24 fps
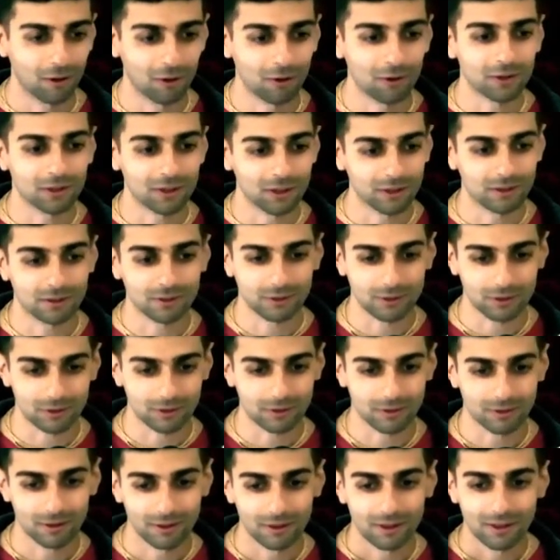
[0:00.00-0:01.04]
okay, that's good.
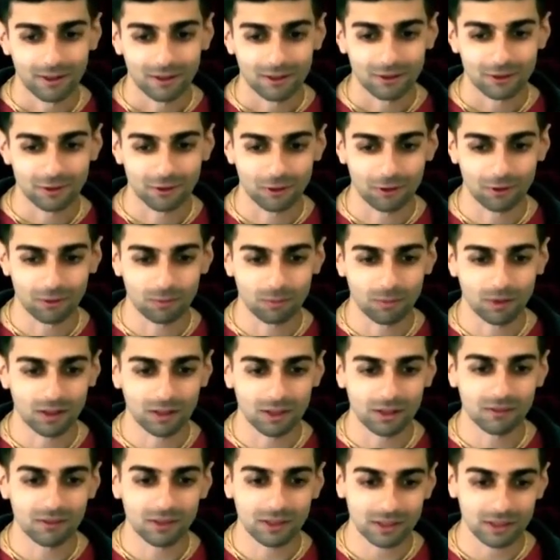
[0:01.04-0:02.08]
So
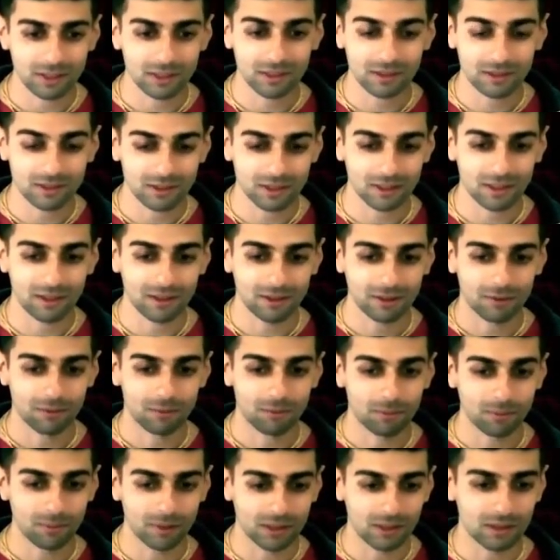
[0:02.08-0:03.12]
Bhagavad Gita
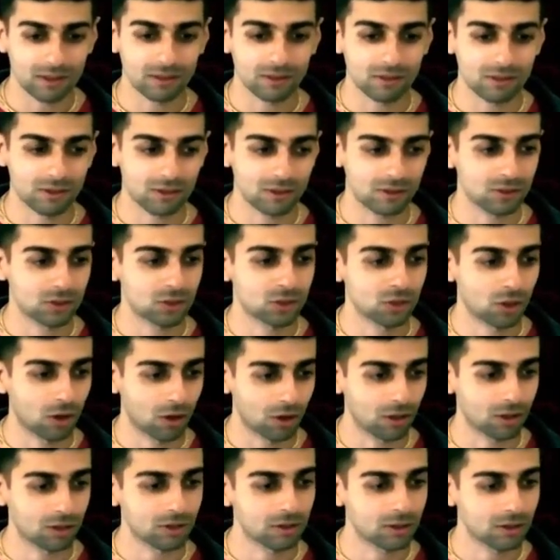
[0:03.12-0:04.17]
means
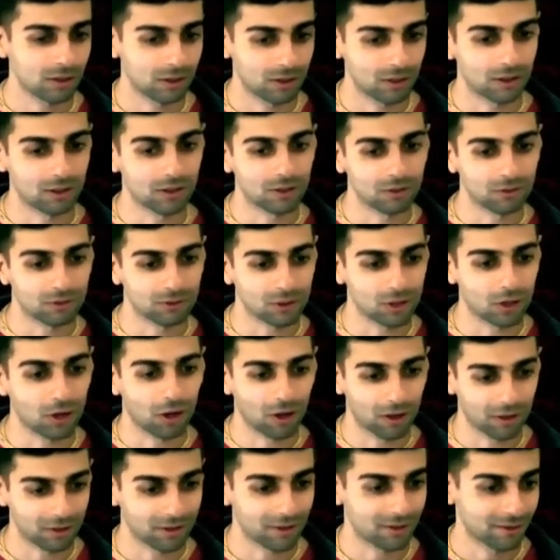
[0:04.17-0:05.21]
song of
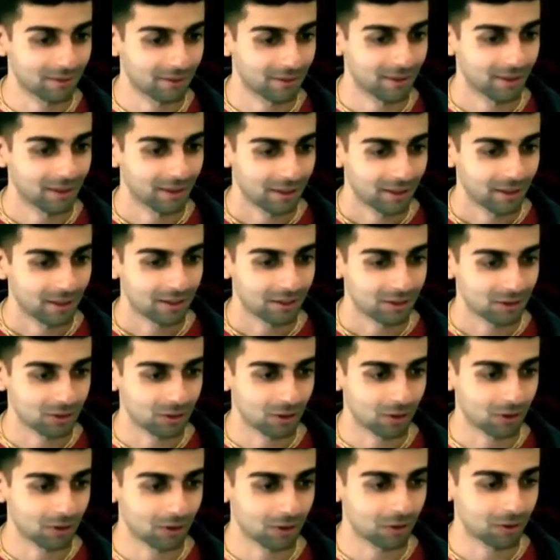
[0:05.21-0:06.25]
God.
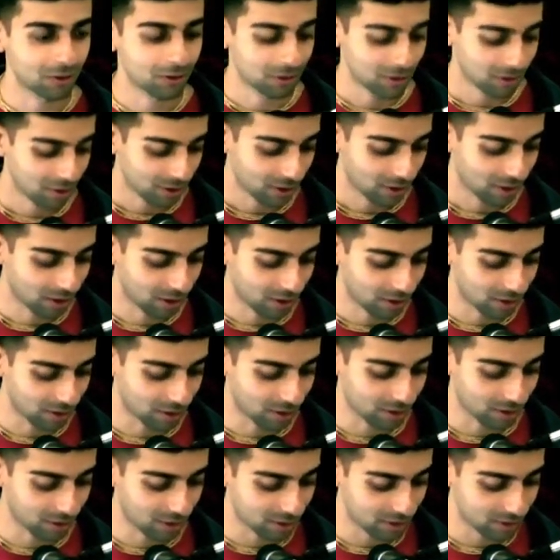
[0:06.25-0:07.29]
So
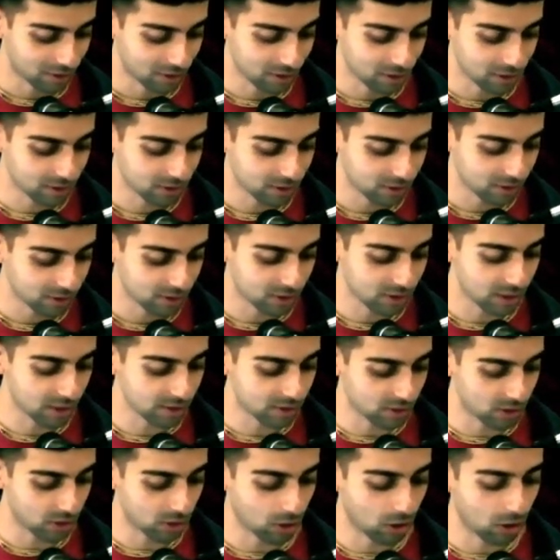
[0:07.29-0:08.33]
this
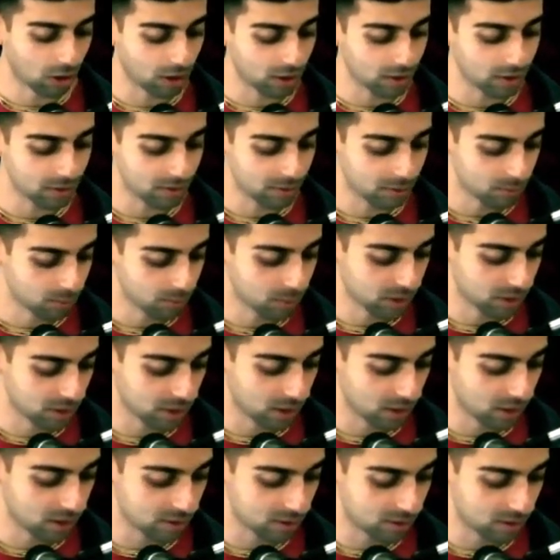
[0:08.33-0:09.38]
says a lot
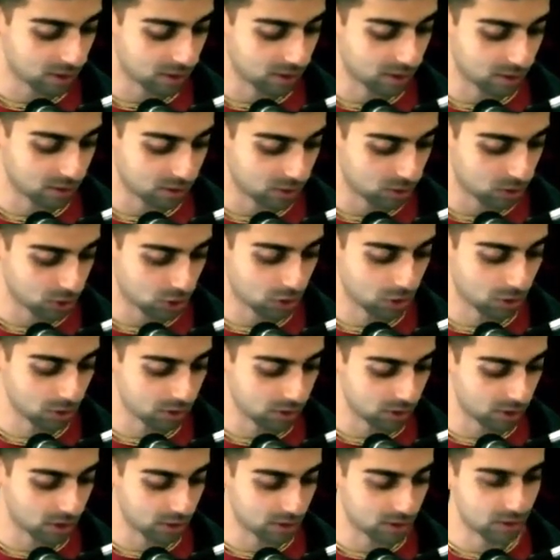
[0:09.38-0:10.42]
because it
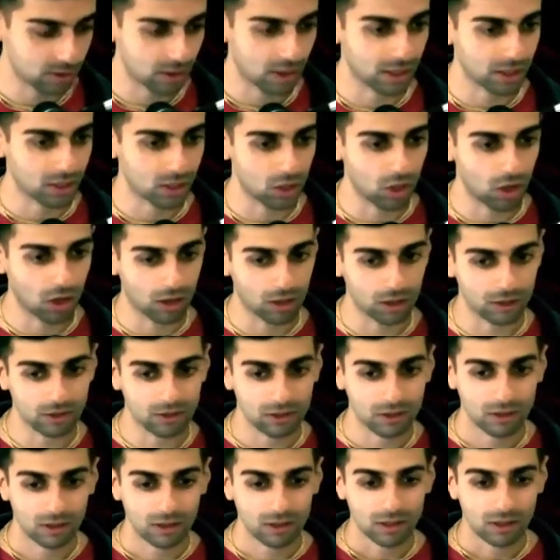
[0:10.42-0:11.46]
shows us that God
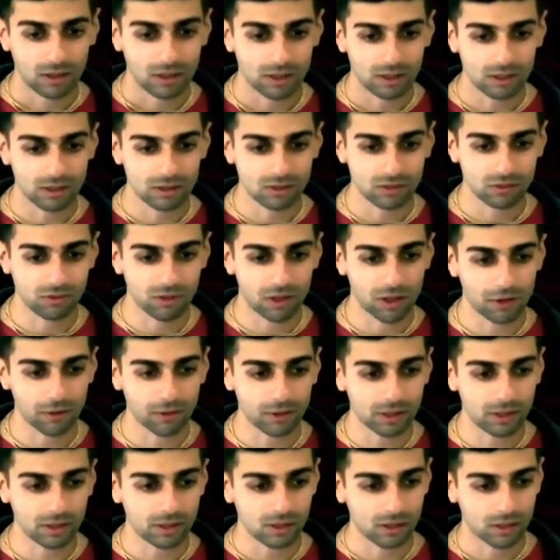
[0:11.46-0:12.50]
is
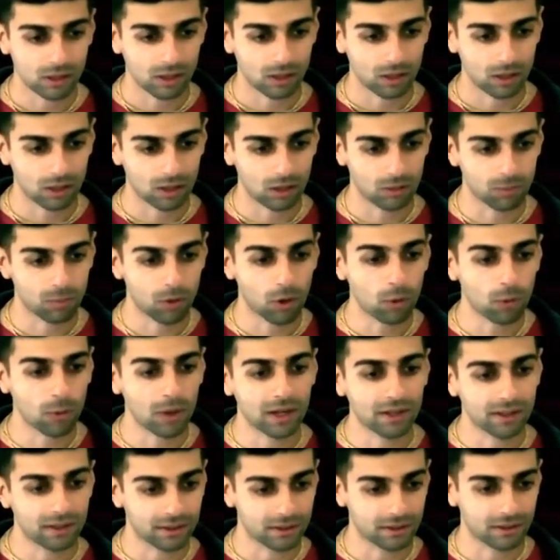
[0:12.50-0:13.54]
very
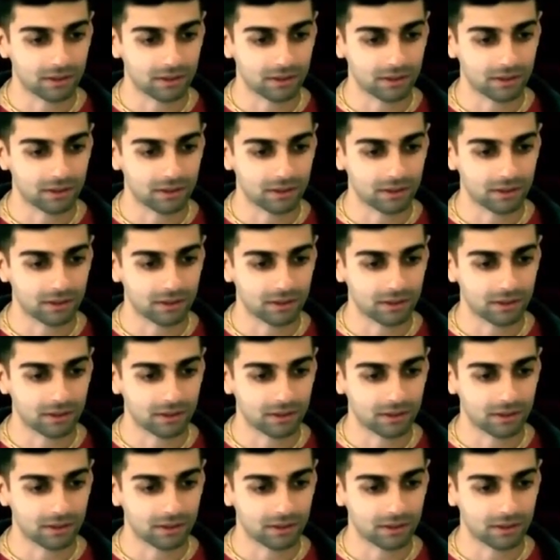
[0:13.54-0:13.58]
poetic.